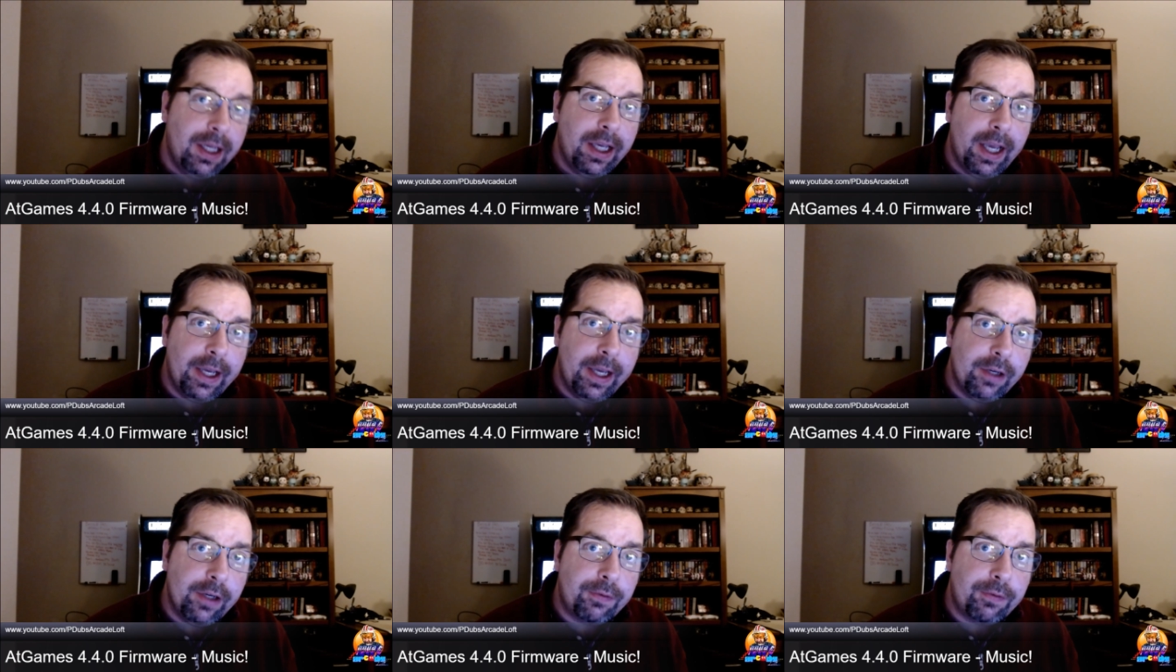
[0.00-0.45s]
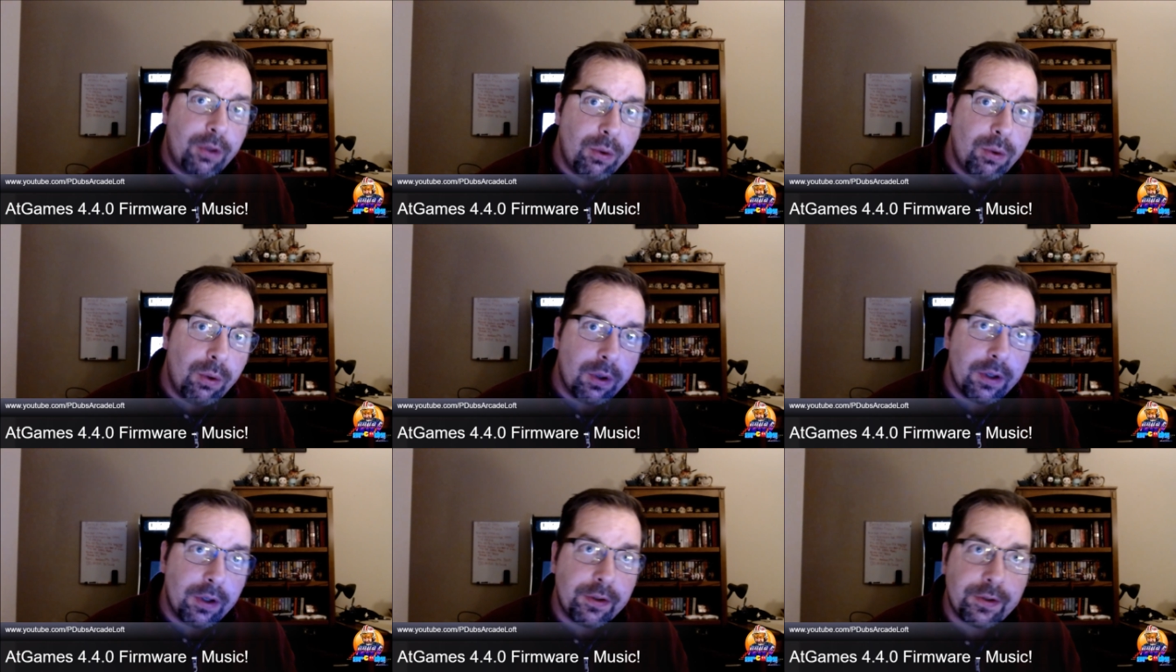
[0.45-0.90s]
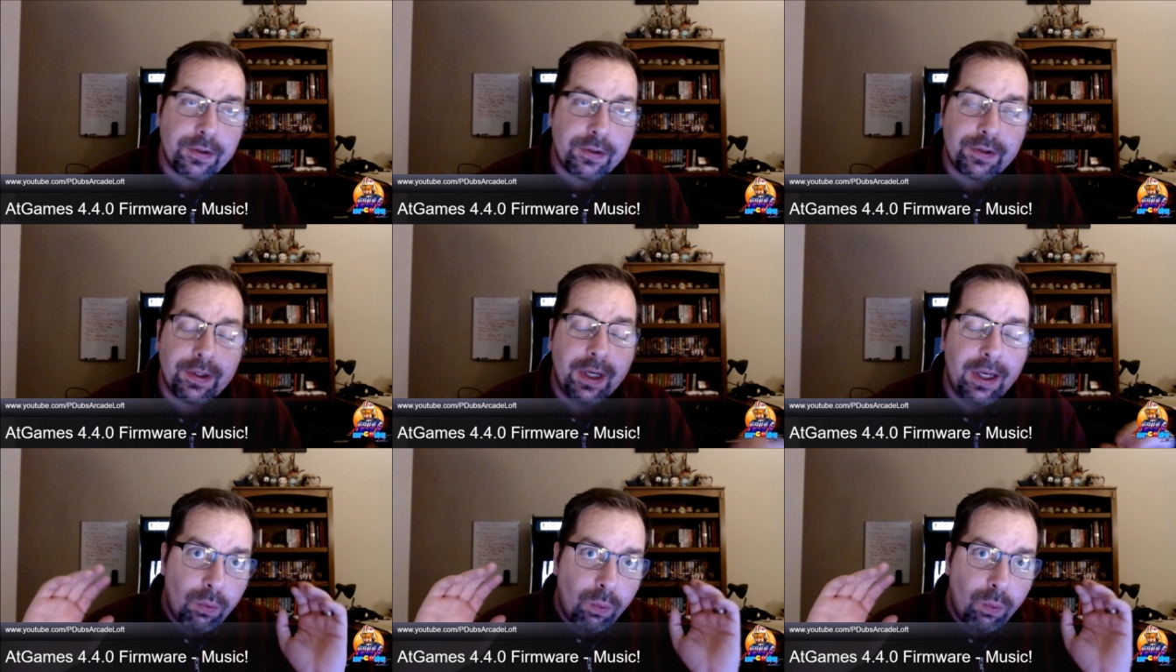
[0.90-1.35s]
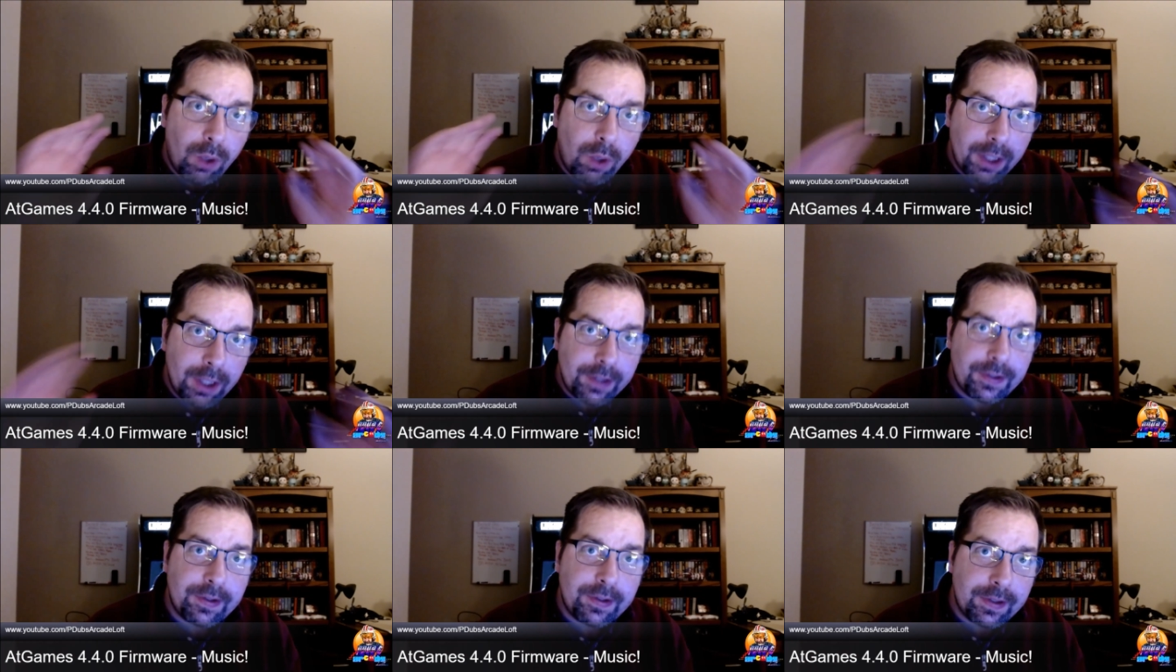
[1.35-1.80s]
And of course,
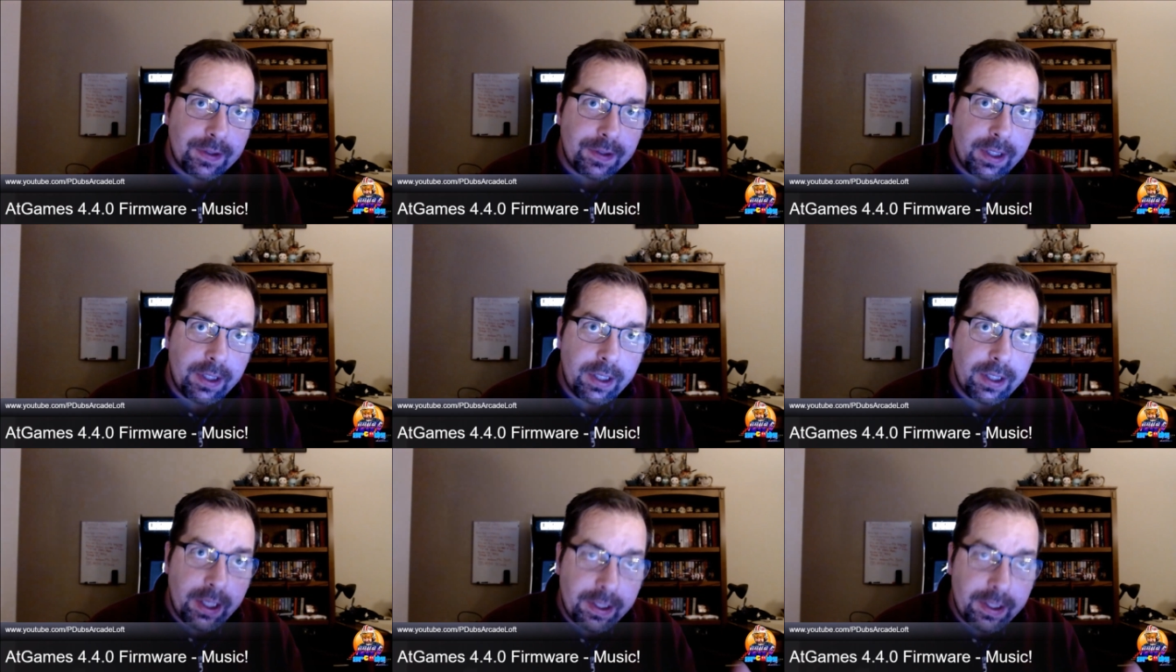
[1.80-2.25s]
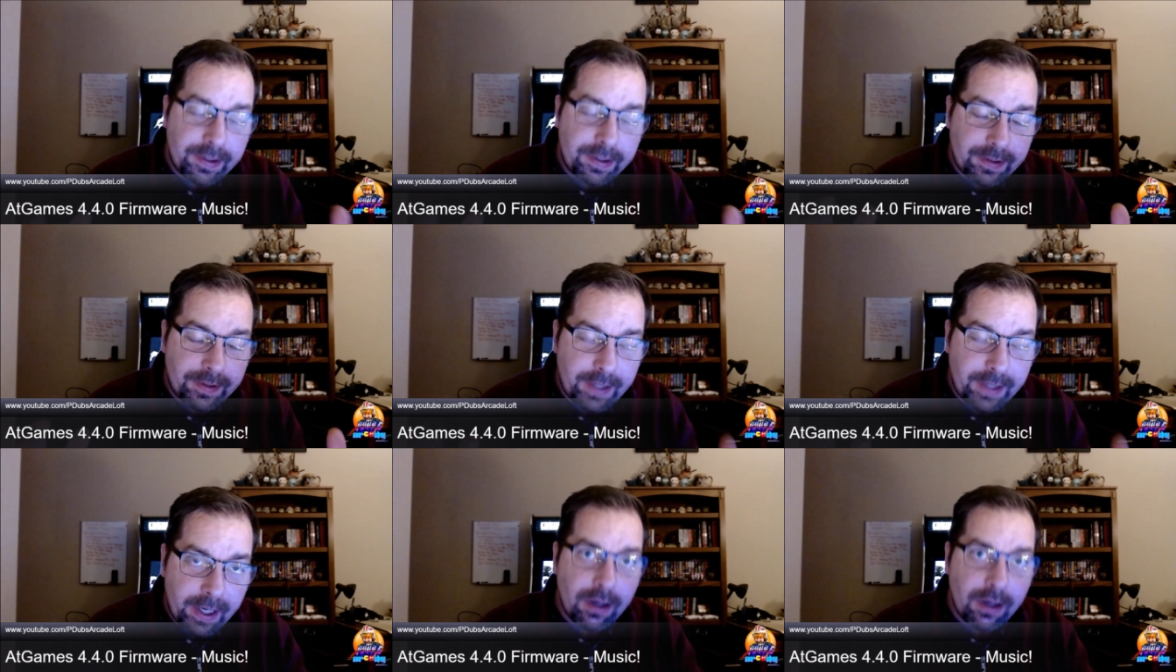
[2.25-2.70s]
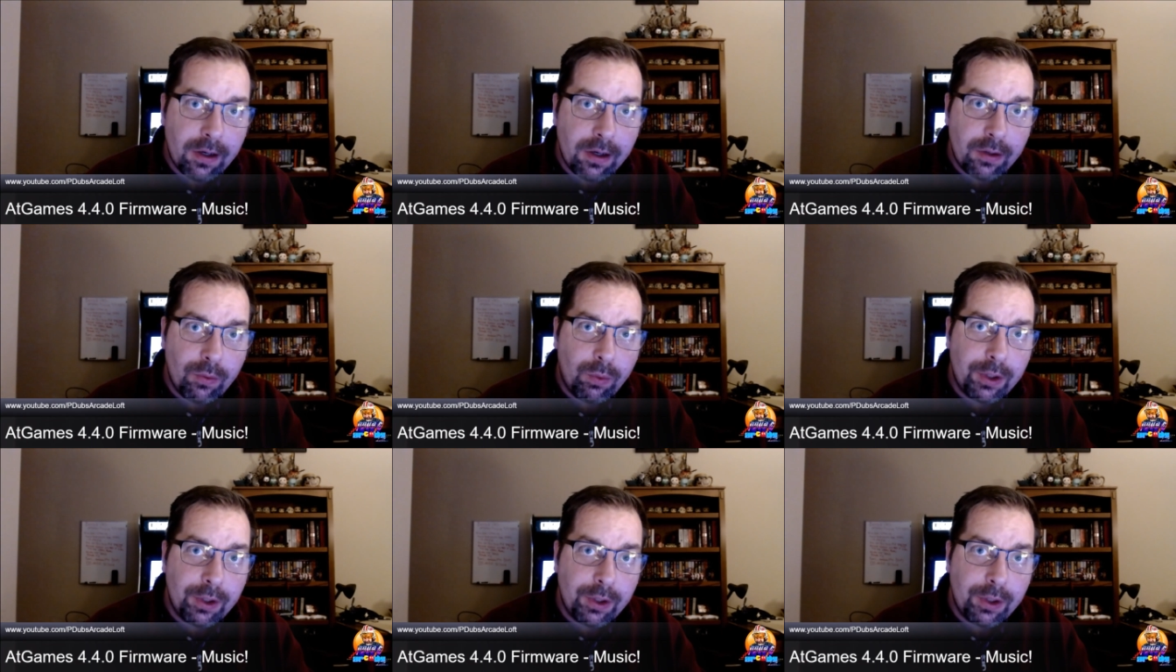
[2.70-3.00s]
once it's there.